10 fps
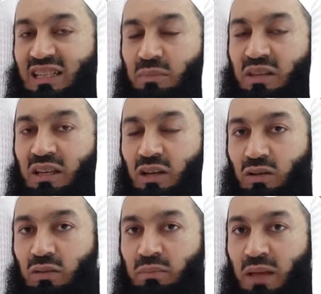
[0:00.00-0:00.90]
It's something
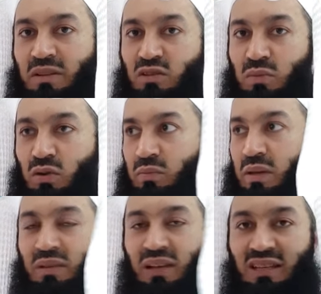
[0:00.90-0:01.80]
maybe tomorrow,
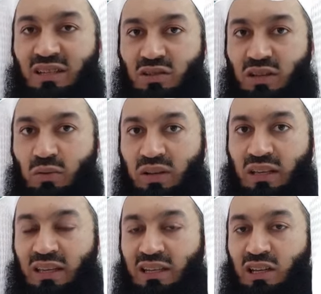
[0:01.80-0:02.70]
maybe later today when
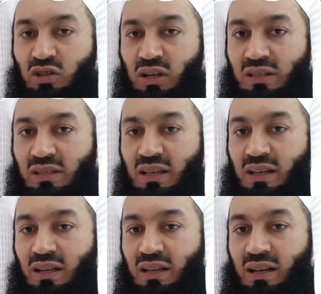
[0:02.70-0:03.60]
I get a chance.
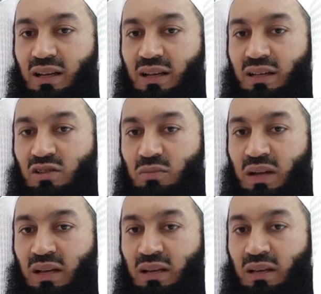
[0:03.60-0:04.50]

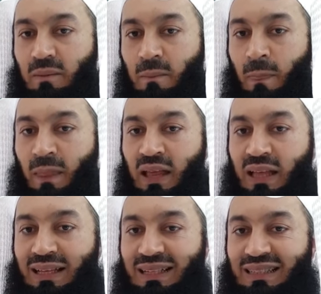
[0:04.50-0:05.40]
Subhanallah.
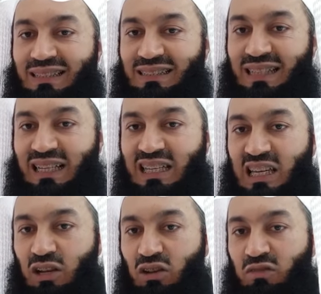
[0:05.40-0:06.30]
I
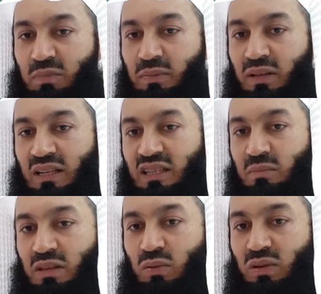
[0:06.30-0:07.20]
see a lot of people
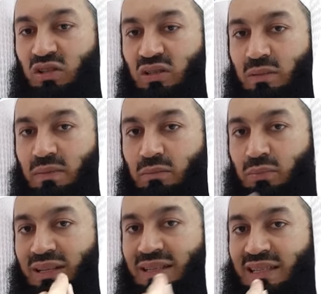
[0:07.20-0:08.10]
asking me questions
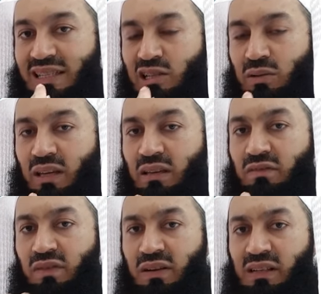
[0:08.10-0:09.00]
about braces. Okay,
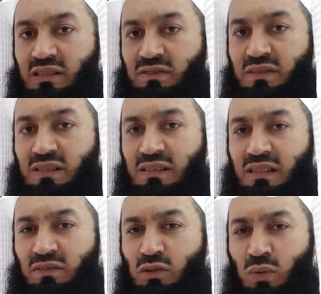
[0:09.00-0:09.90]
fair enough.
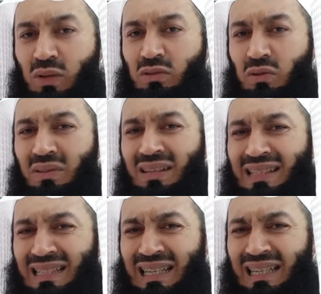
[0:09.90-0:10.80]
If you want to know the
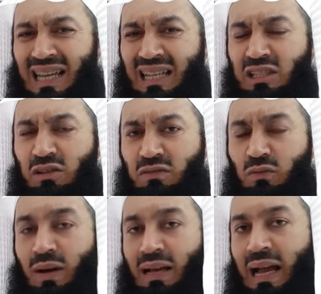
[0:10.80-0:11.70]
details
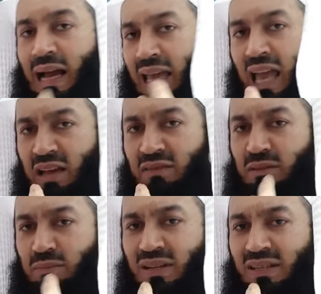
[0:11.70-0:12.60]
of why I
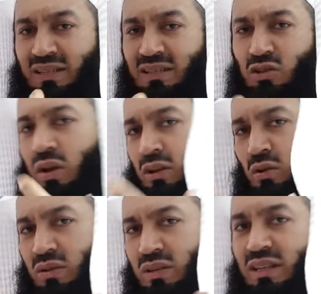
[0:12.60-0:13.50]
have the braces, you know, I
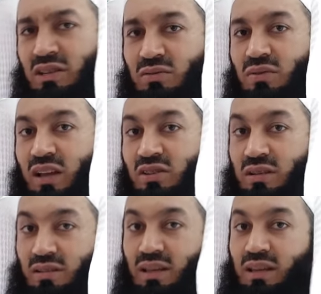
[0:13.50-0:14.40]
don't need to
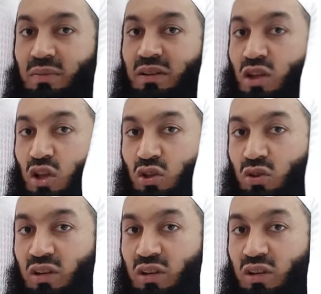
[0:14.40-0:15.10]
actually say it, but